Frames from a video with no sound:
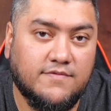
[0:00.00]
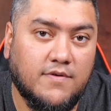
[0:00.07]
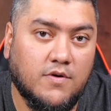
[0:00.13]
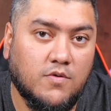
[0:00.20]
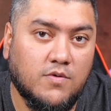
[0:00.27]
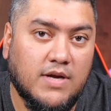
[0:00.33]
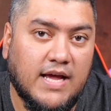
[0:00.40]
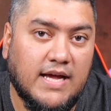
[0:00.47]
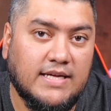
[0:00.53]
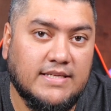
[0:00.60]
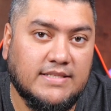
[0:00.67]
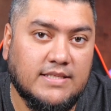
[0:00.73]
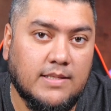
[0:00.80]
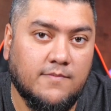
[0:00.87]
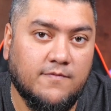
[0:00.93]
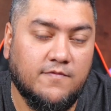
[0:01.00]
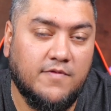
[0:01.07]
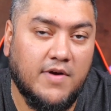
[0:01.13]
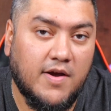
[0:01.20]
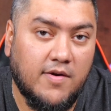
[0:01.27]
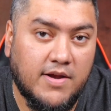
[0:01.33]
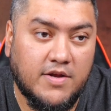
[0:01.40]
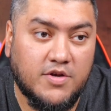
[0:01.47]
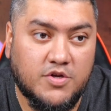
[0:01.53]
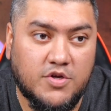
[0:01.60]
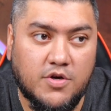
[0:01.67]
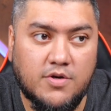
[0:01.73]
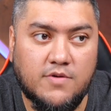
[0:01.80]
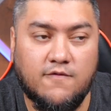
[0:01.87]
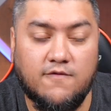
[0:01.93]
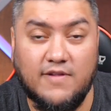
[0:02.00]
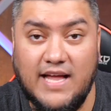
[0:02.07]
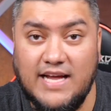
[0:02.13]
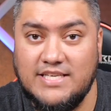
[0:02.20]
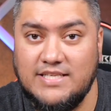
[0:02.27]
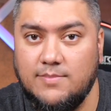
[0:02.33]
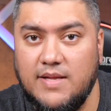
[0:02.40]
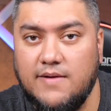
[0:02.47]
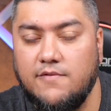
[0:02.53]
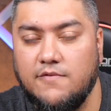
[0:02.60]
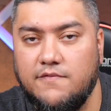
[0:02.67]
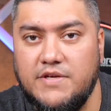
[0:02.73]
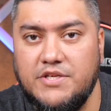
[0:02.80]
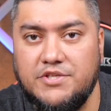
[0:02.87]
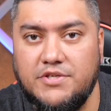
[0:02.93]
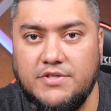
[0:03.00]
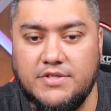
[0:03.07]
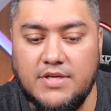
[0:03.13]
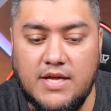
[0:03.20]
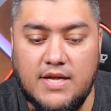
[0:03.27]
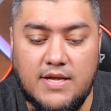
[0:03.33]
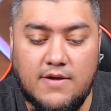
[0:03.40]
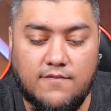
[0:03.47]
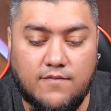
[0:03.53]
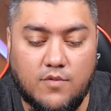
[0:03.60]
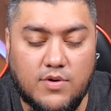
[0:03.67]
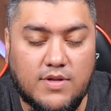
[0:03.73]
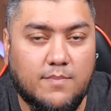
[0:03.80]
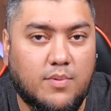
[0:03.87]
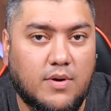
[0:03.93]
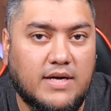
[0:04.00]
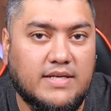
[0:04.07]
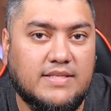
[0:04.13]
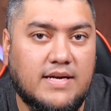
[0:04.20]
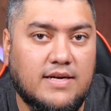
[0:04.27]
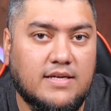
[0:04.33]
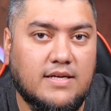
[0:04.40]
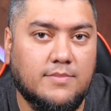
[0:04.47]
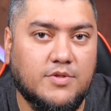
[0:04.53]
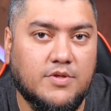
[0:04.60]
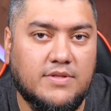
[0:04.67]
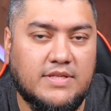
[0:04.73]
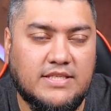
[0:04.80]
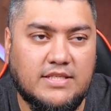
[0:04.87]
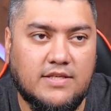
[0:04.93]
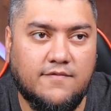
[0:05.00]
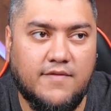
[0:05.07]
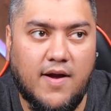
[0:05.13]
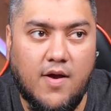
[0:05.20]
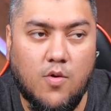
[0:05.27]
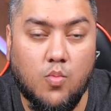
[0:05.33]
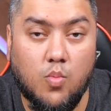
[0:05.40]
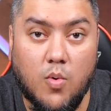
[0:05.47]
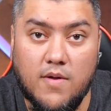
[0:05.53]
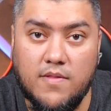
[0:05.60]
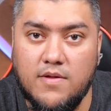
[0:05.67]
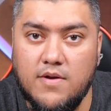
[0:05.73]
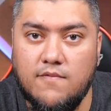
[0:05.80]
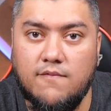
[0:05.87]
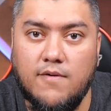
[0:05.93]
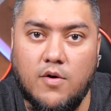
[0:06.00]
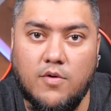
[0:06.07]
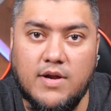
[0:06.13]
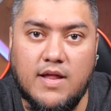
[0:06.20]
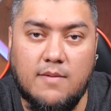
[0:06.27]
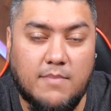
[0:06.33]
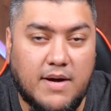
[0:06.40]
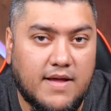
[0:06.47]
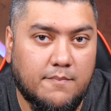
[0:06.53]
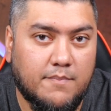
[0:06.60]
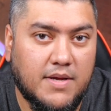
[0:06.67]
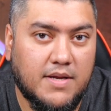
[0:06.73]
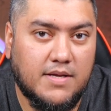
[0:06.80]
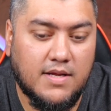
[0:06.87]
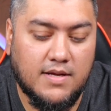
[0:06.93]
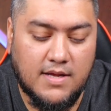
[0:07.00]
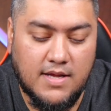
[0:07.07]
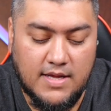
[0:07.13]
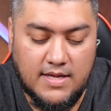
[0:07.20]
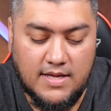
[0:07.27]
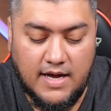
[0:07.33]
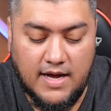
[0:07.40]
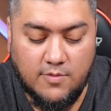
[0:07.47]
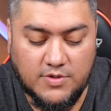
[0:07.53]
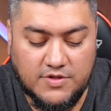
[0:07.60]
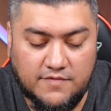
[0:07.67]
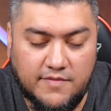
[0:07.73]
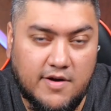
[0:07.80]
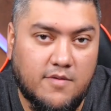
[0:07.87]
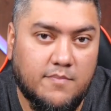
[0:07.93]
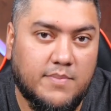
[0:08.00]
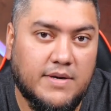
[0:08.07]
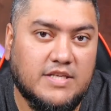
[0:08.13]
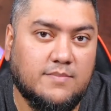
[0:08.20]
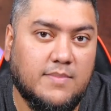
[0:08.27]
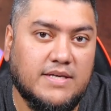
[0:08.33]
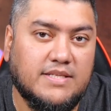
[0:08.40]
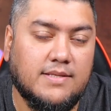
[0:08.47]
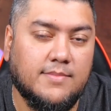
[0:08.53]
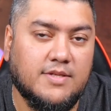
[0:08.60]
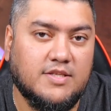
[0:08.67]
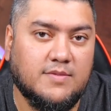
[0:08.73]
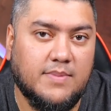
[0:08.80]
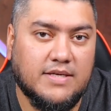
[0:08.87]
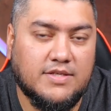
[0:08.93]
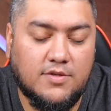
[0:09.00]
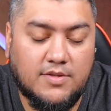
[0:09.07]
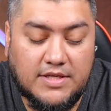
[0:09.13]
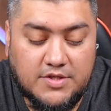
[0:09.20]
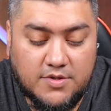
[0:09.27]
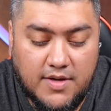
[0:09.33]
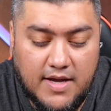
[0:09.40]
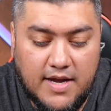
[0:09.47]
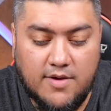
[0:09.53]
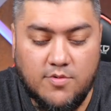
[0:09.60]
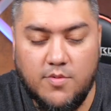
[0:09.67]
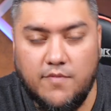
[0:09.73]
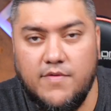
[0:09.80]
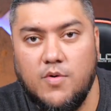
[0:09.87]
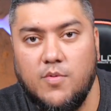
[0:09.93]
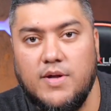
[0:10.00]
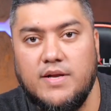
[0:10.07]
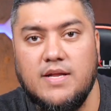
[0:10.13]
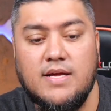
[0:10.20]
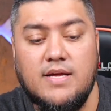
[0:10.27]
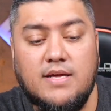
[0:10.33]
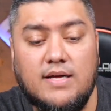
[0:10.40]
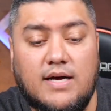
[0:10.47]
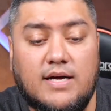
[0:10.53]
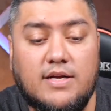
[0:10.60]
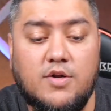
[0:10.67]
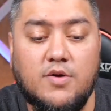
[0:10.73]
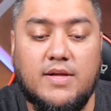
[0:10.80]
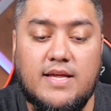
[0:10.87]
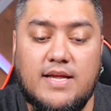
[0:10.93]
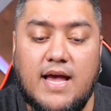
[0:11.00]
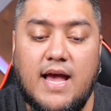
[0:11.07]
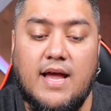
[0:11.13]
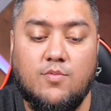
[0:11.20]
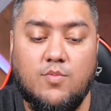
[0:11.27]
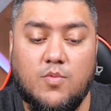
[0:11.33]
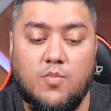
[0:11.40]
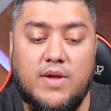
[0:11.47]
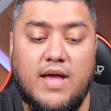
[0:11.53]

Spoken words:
phone has some very good flagship level features for the price that it comes. So this is a very worth it phone in my opinion. I was very impressed by some of the specs. So let's go ahead and review it. Looking at what we